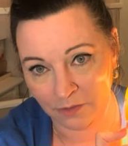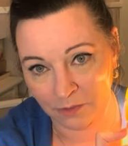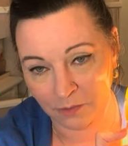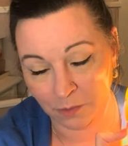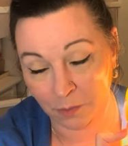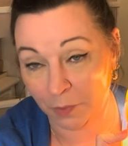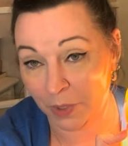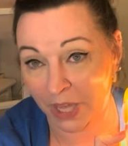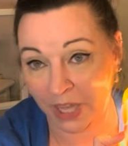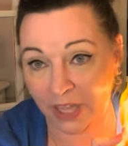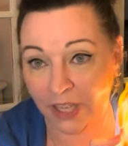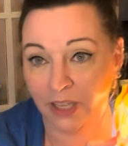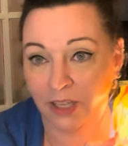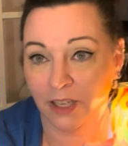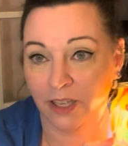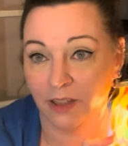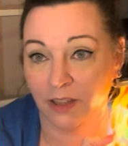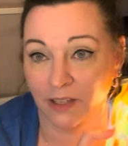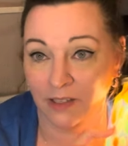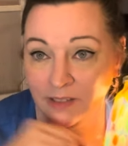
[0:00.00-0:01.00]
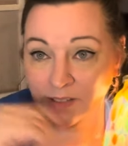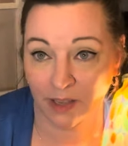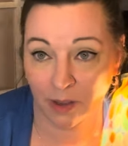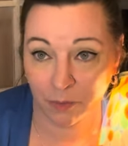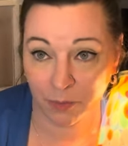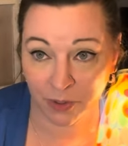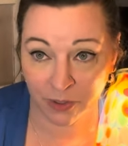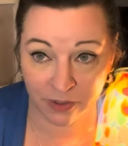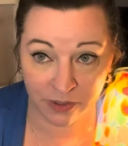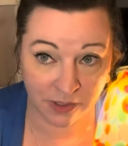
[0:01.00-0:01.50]
but in the
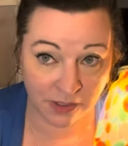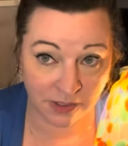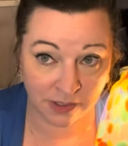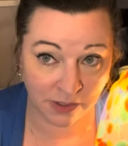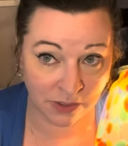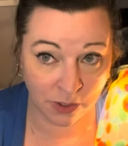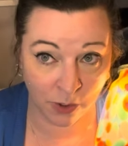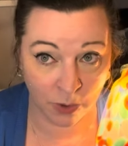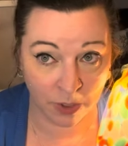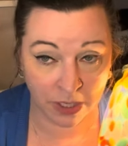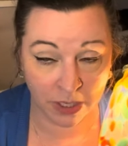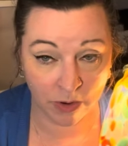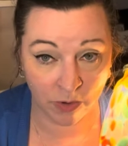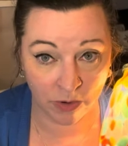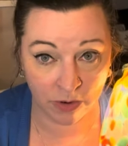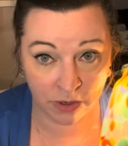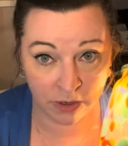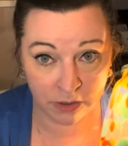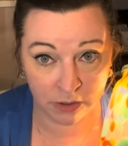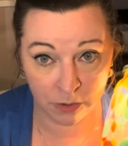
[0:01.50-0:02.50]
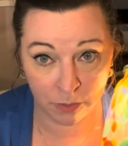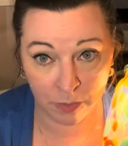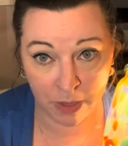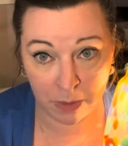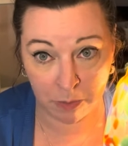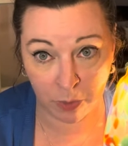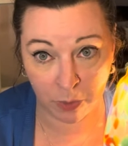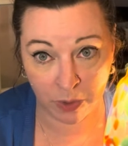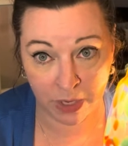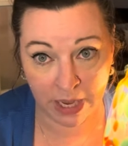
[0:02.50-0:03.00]
summer, this is totally going under
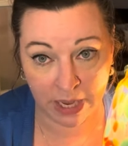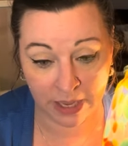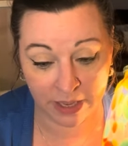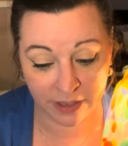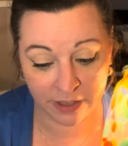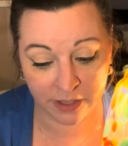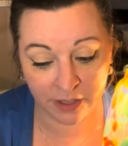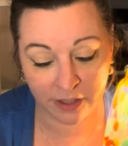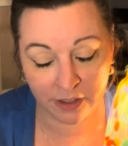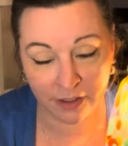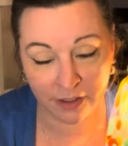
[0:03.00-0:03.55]
my Monet,